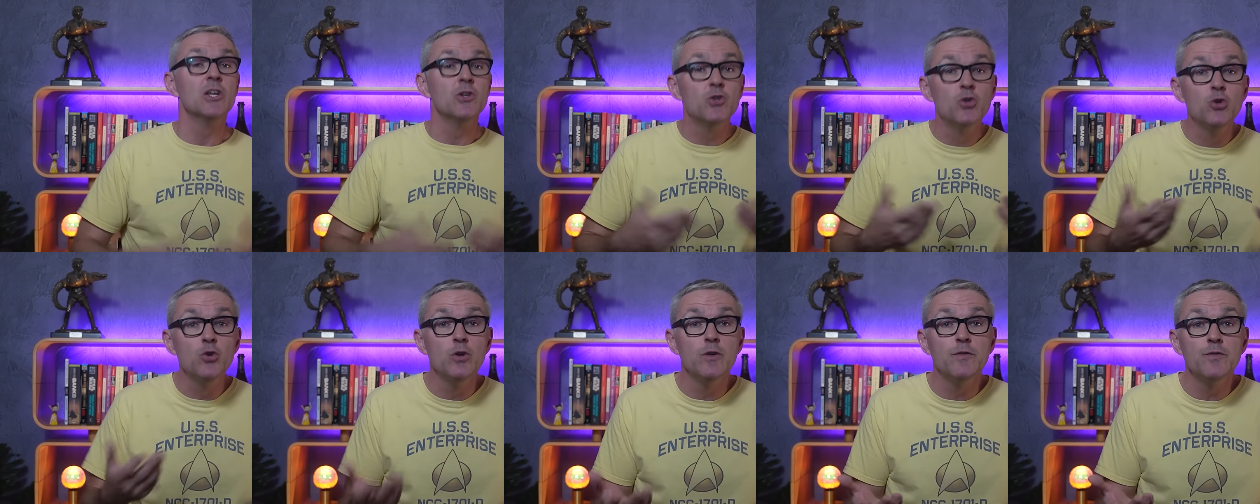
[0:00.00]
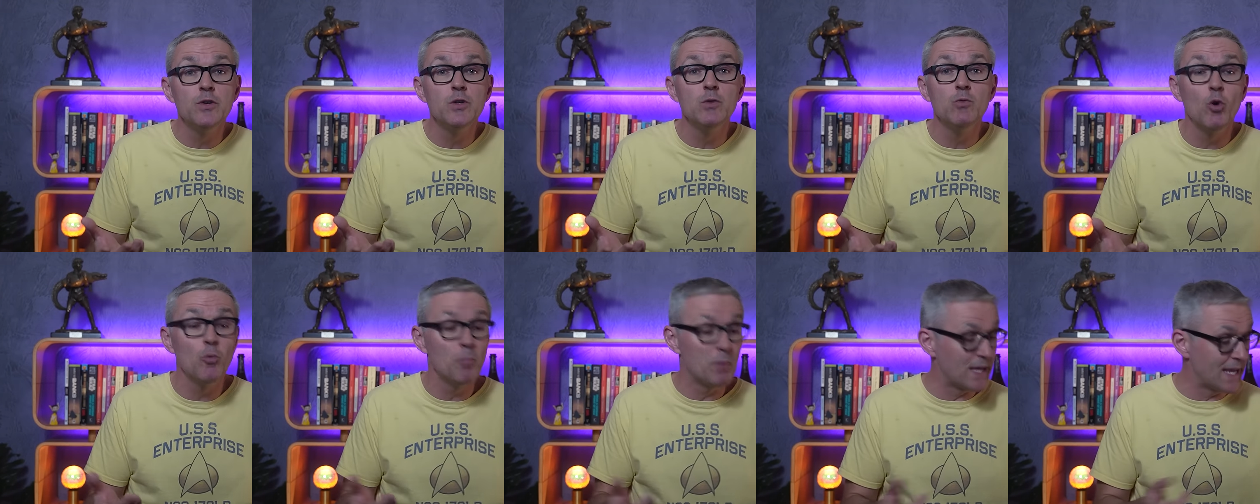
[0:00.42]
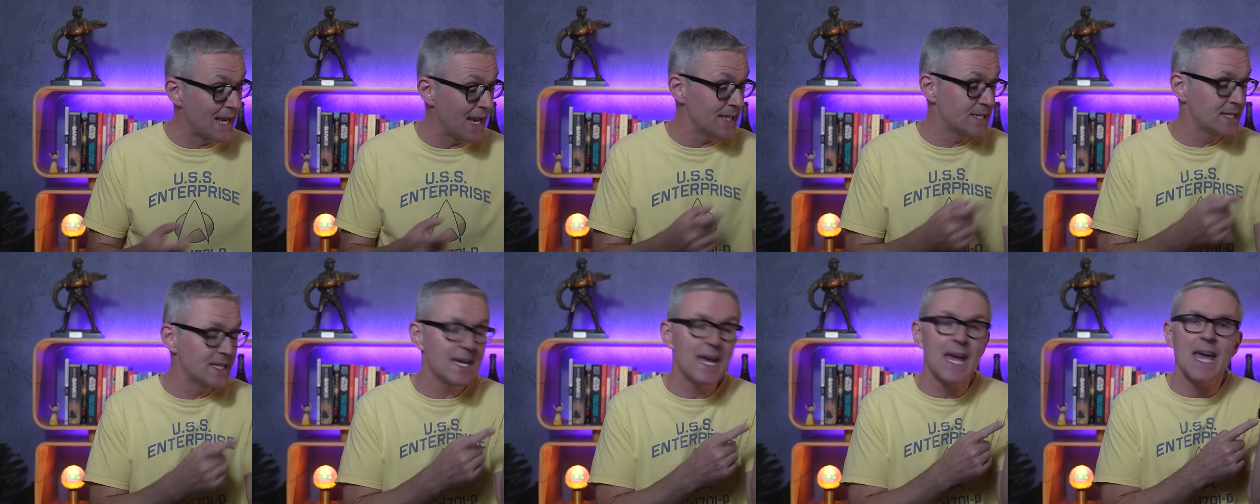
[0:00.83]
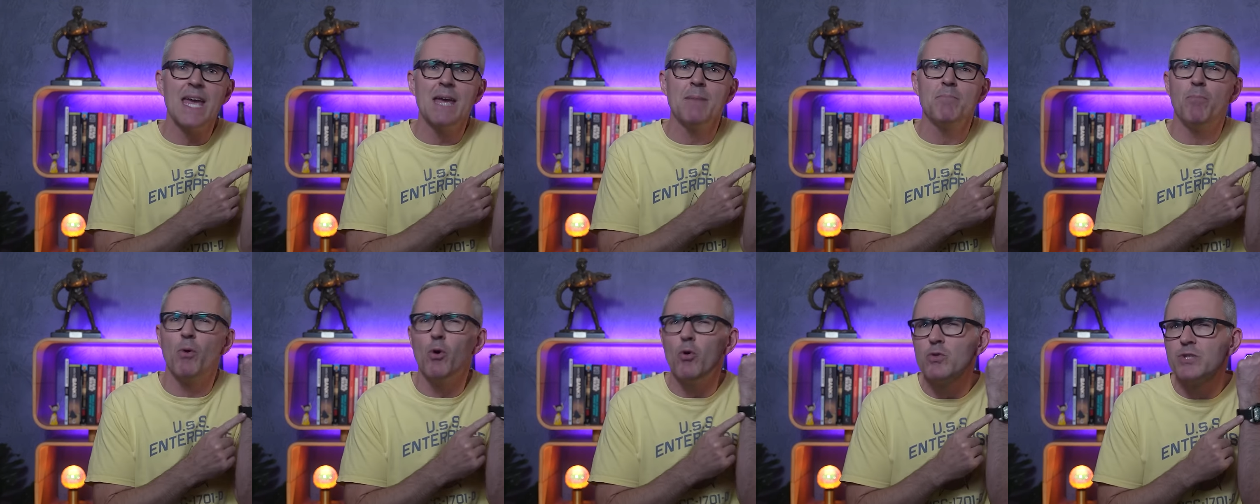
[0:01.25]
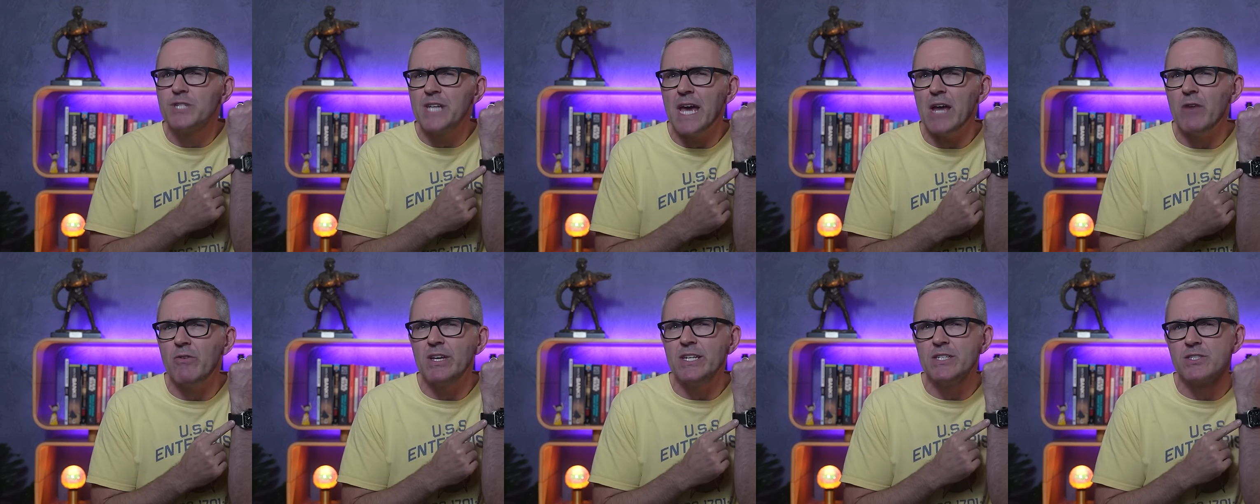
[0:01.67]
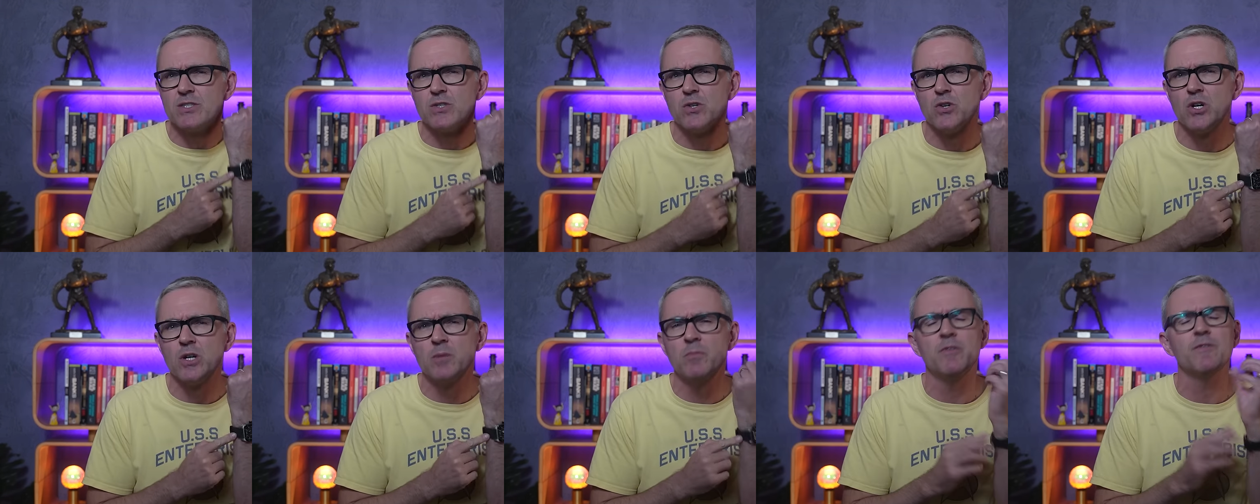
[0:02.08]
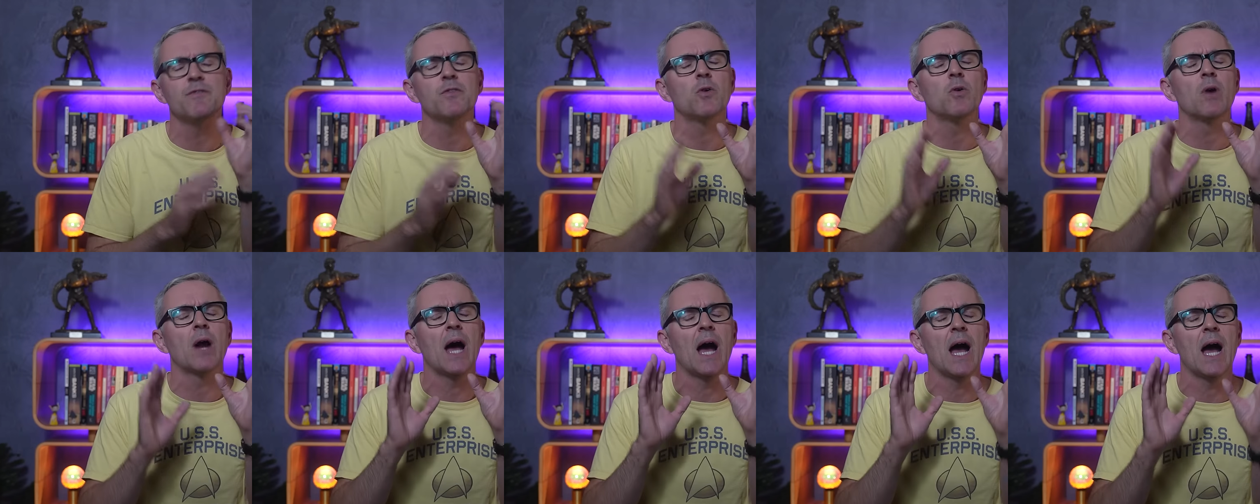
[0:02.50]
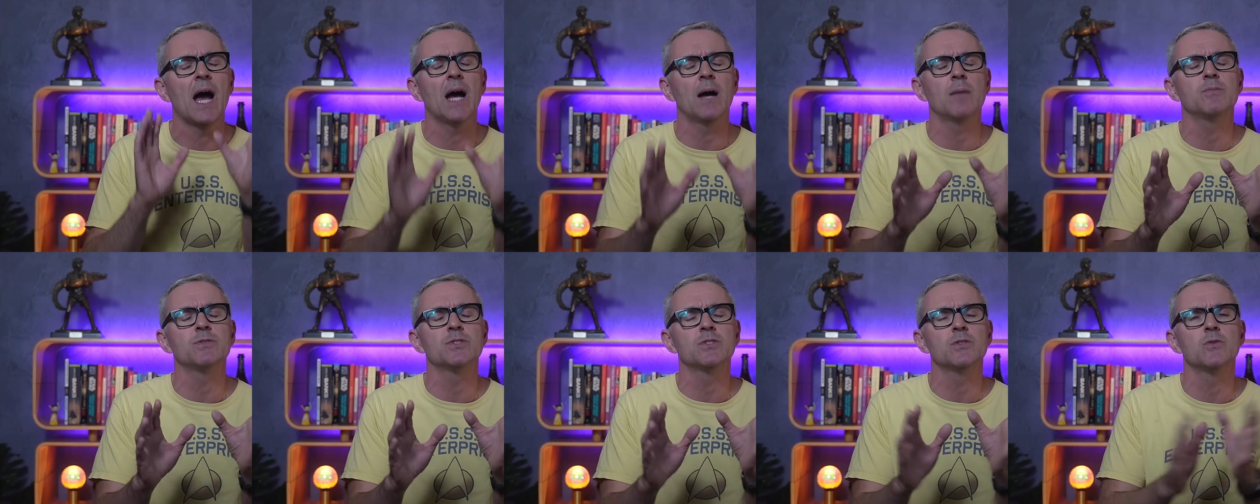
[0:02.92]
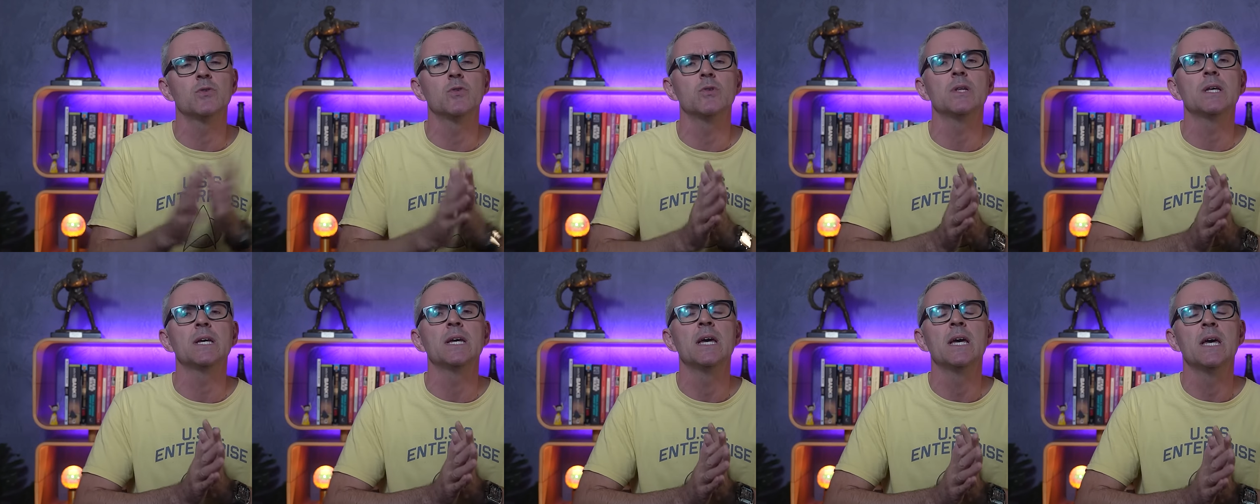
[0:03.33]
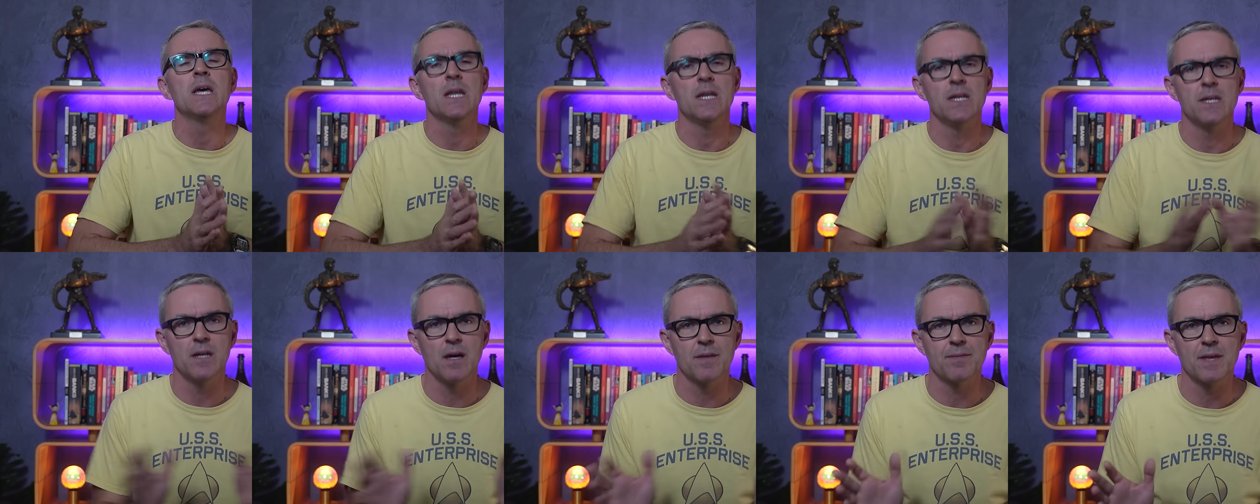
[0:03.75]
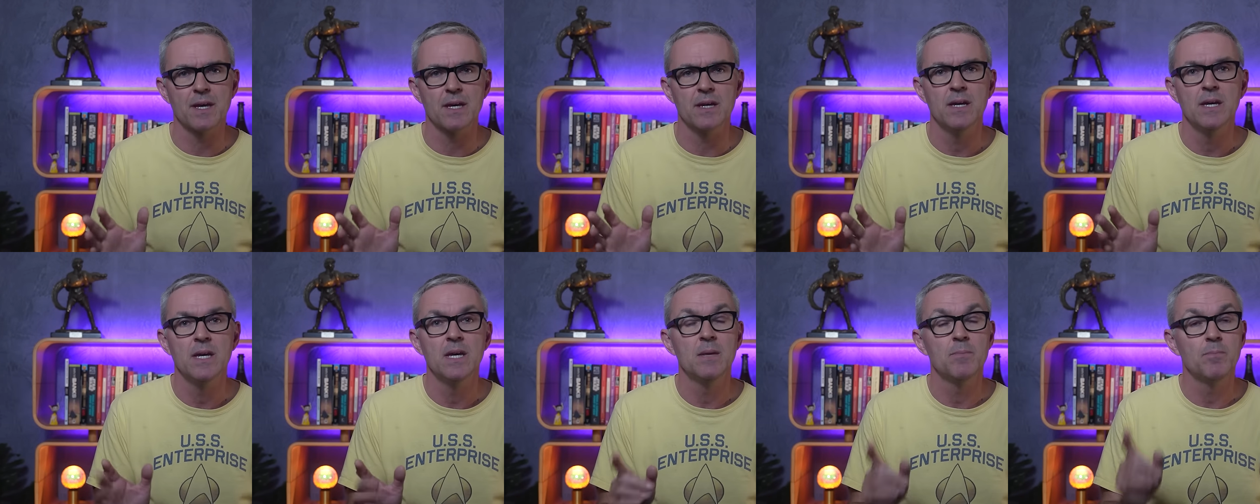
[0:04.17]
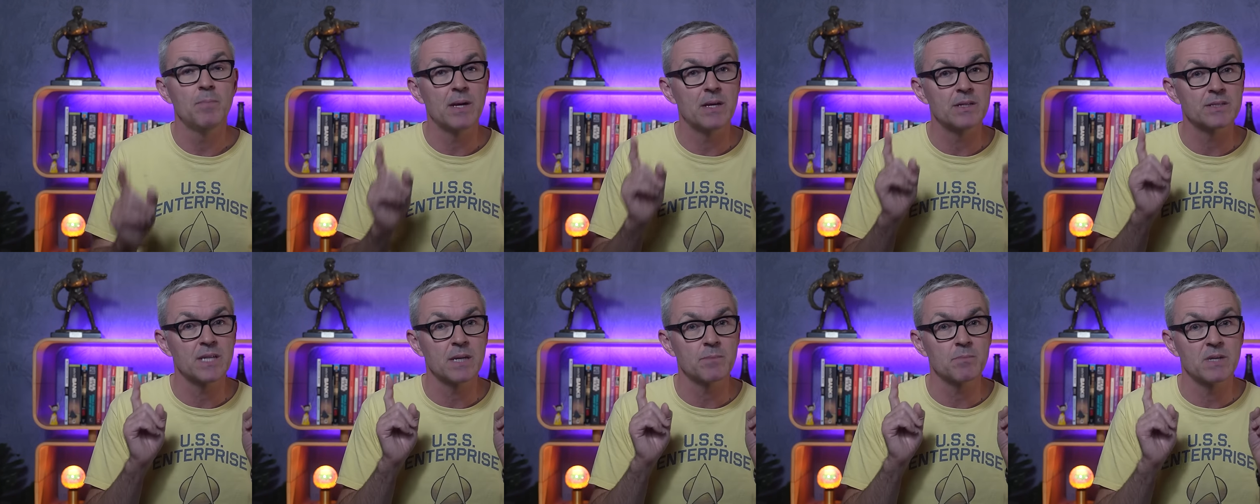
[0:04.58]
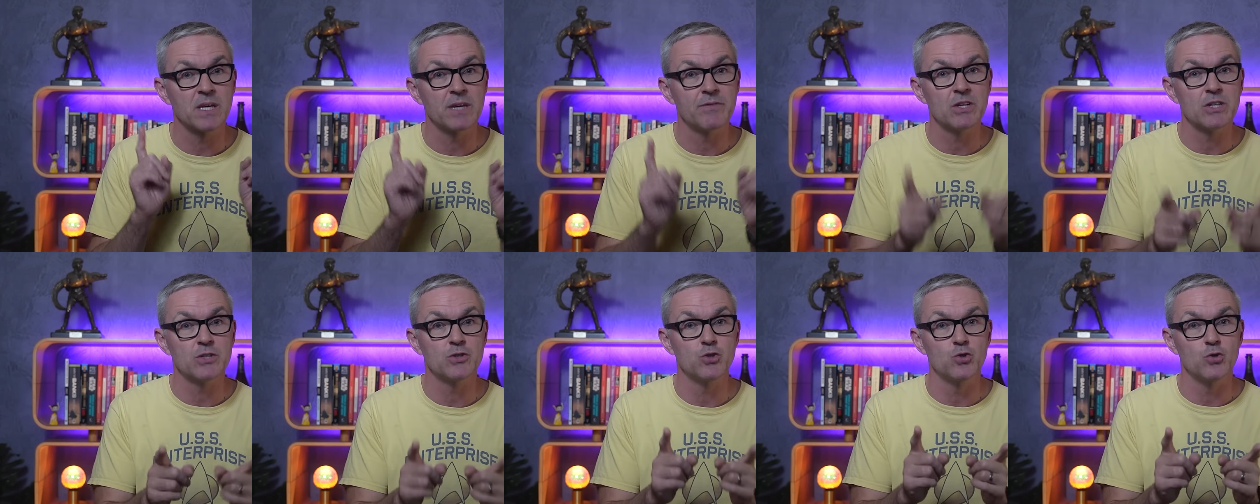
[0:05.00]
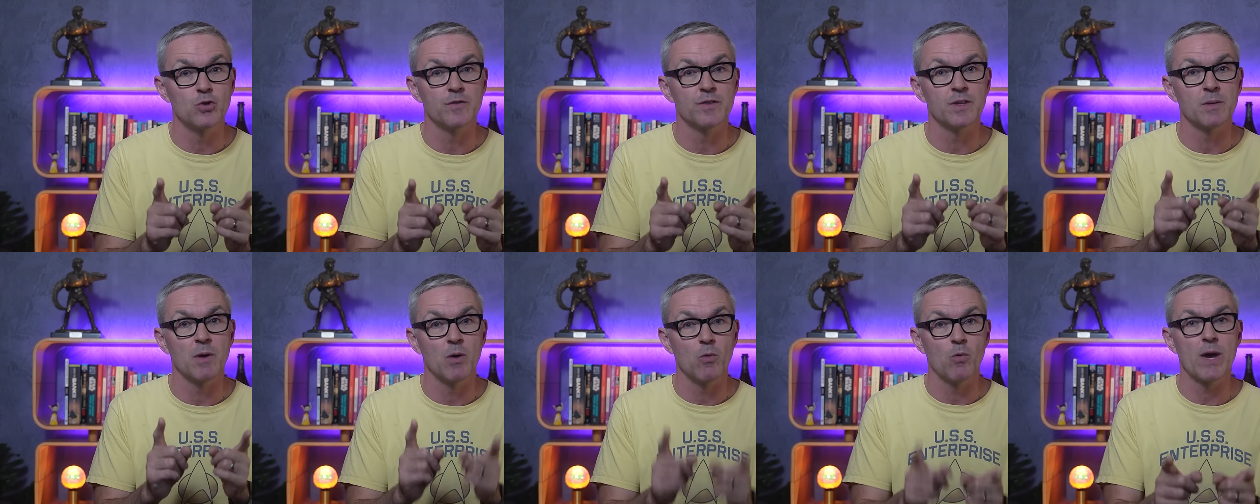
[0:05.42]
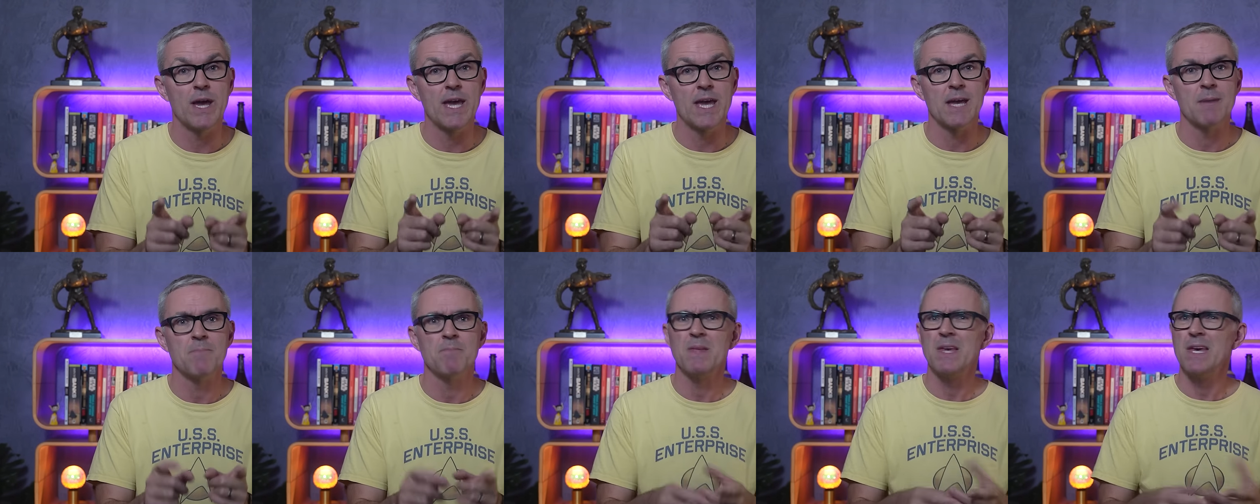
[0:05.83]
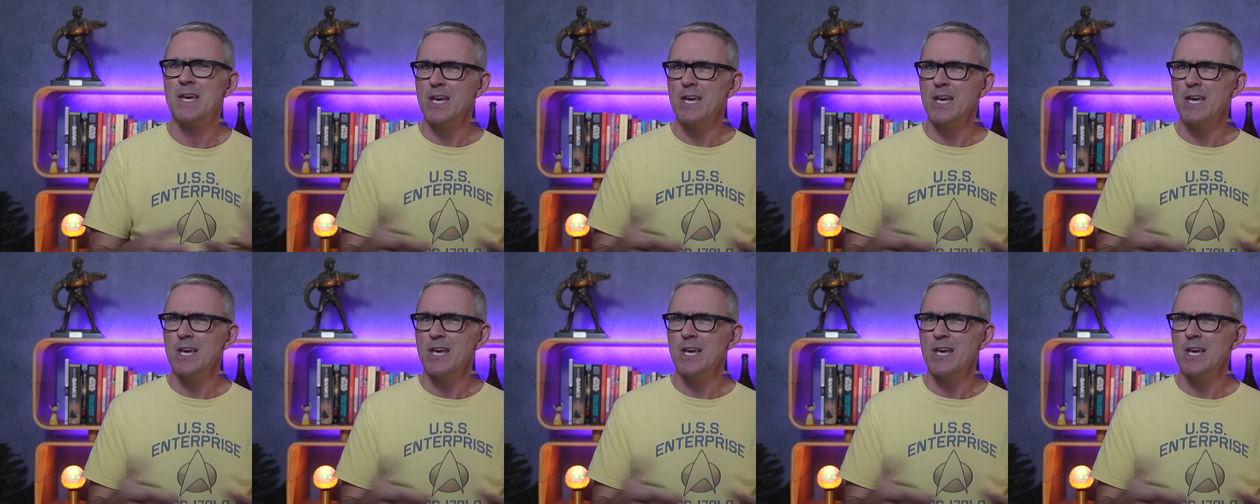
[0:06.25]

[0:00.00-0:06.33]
Two of you will be getting a Boderry Storm for absolutely nothing because I'm giving two of them away.